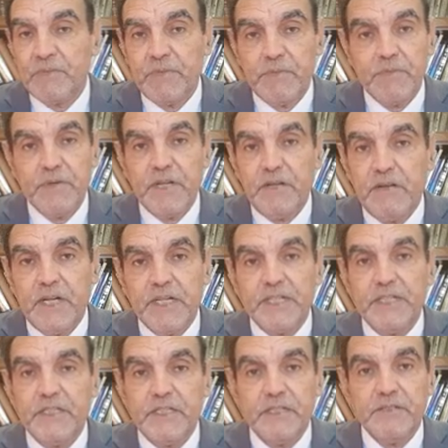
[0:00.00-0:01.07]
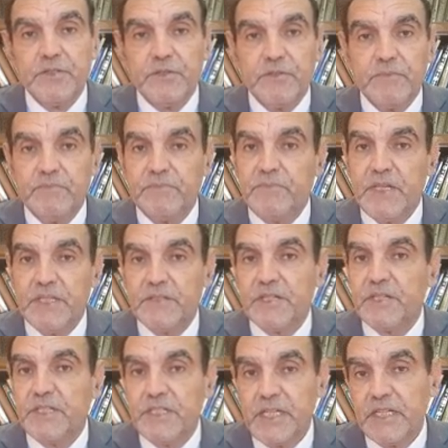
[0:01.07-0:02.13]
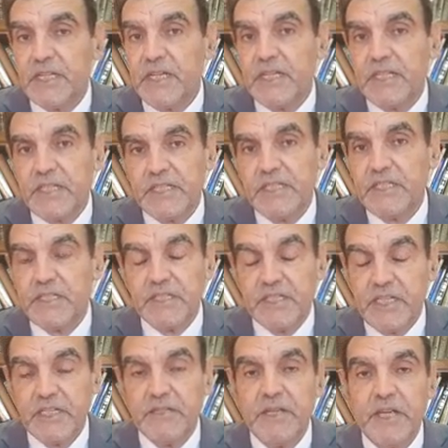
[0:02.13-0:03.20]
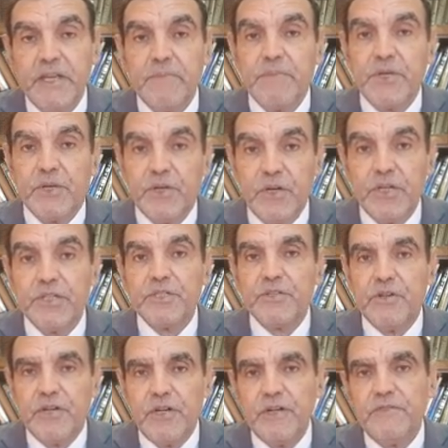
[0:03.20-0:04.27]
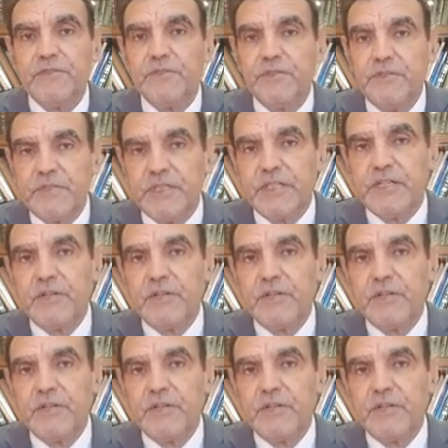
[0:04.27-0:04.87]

people now are getting sick and are getting sick because of the